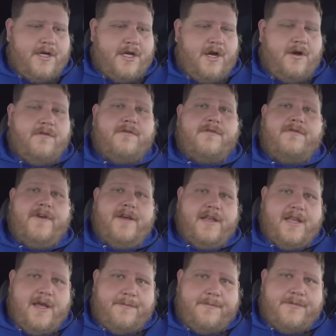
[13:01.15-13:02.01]
go
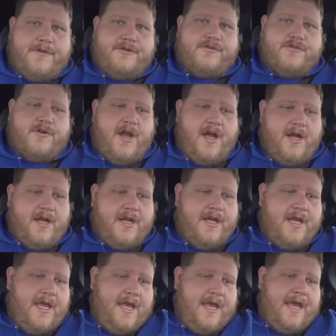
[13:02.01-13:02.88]
fill up the
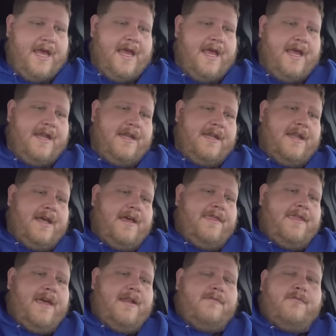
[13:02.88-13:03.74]
truck, and
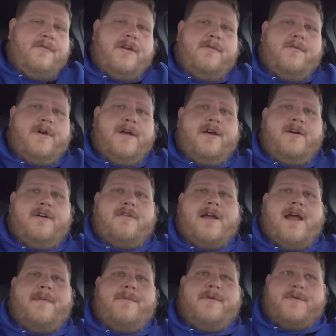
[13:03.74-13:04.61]
then we will
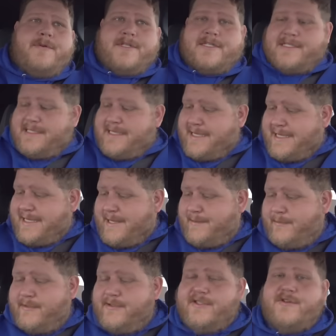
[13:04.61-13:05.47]
grab the receipt
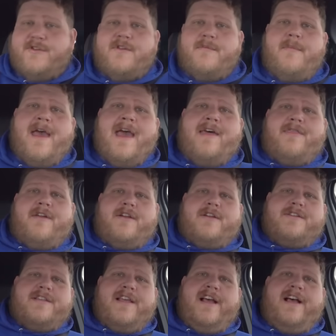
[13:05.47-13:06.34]
and we'll do the math
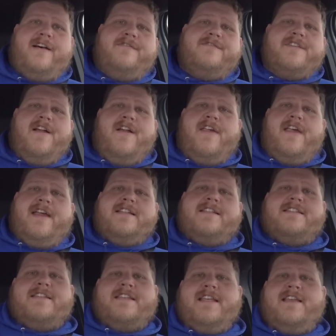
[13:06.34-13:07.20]
ourselves and
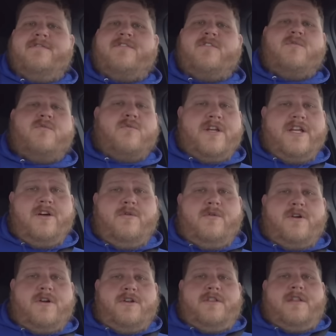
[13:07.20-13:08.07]
see if the real
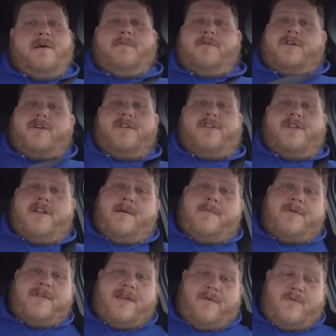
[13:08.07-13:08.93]
world number or the
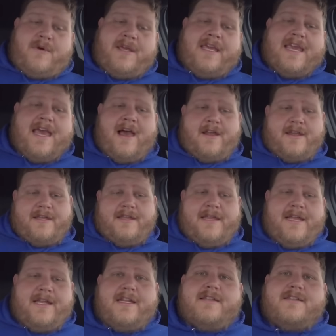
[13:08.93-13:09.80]
number that we
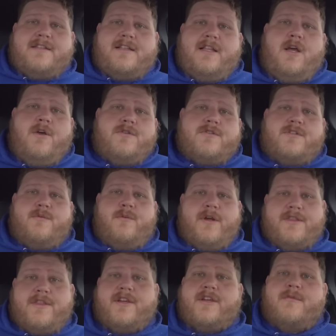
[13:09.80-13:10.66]
calculate is close to
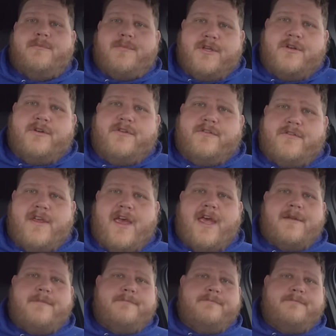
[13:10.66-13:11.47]
what the computer said.